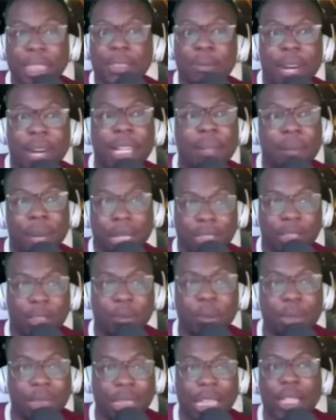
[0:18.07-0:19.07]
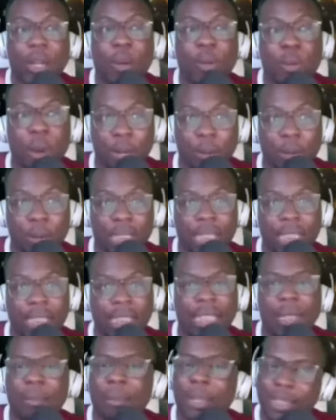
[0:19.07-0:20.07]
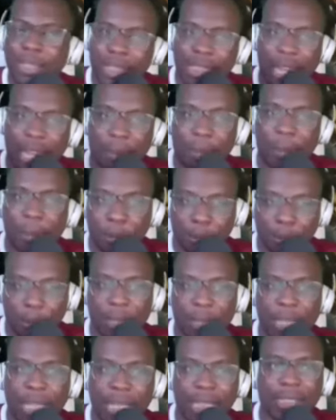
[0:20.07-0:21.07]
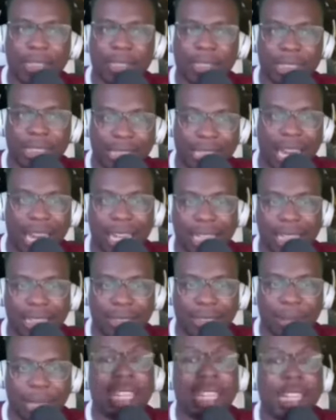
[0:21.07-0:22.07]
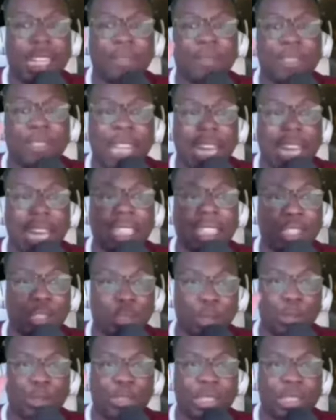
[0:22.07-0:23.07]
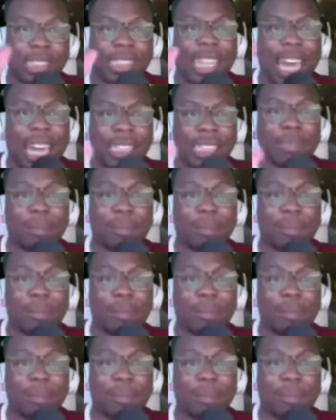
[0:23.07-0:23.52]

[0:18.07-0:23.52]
very much. We'll say your run was easy, but see, a lot of people don't remember the Lakers in the 80s. Right? If they lose to the Dallas